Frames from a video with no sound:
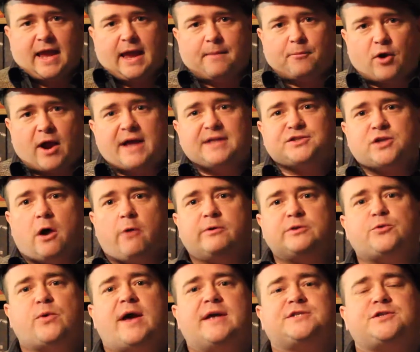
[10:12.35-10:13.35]
Gamer. As
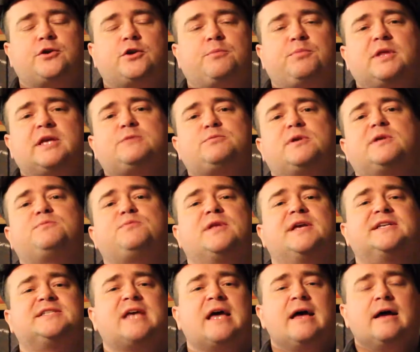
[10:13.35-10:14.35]
always, we ask you to please, please,
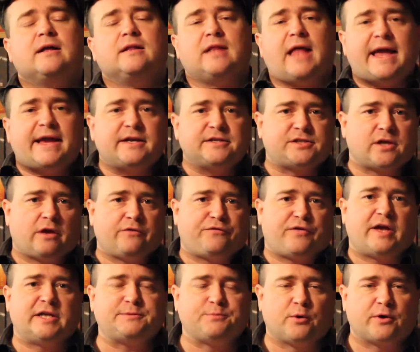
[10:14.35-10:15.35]
please like us on
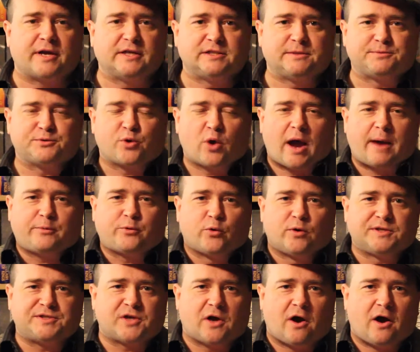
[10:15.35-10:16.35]
Facebook and subscribe
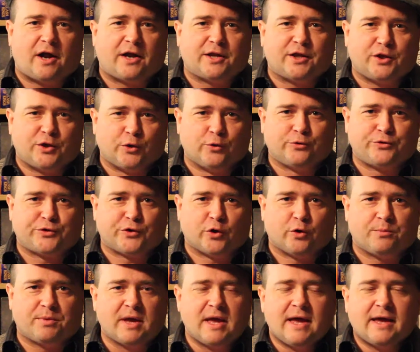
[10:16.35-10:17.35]
to us on
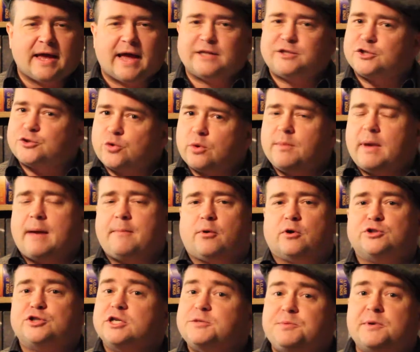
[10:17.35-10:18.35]
YouTube. And just
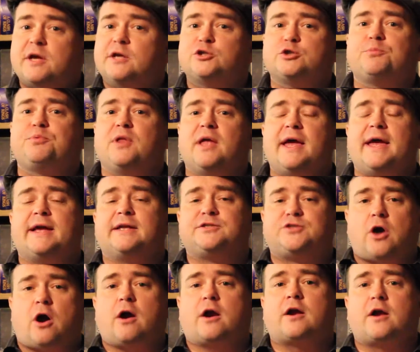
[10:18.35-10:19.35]
remember, just because you're playing
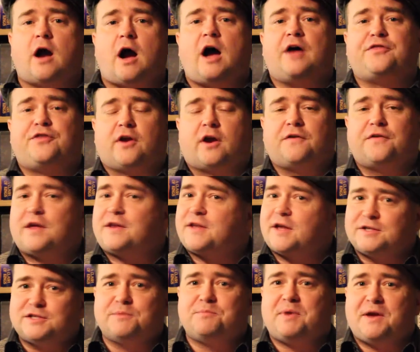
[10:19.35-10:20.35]
Dark Gothic, that
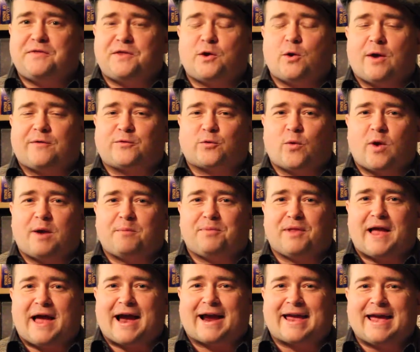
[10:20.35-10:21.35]
doesn't mean that you have to wear
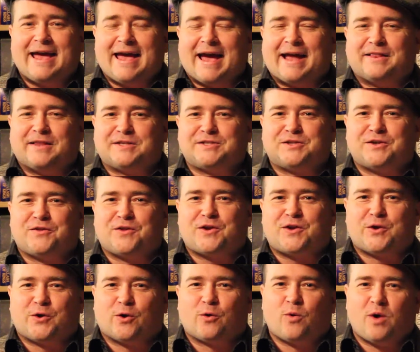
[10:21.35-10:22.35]
black and listen to The
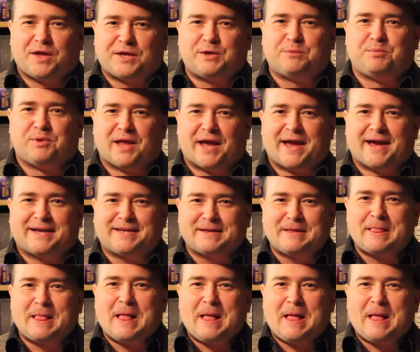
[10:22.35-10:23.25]
Cure while you play it.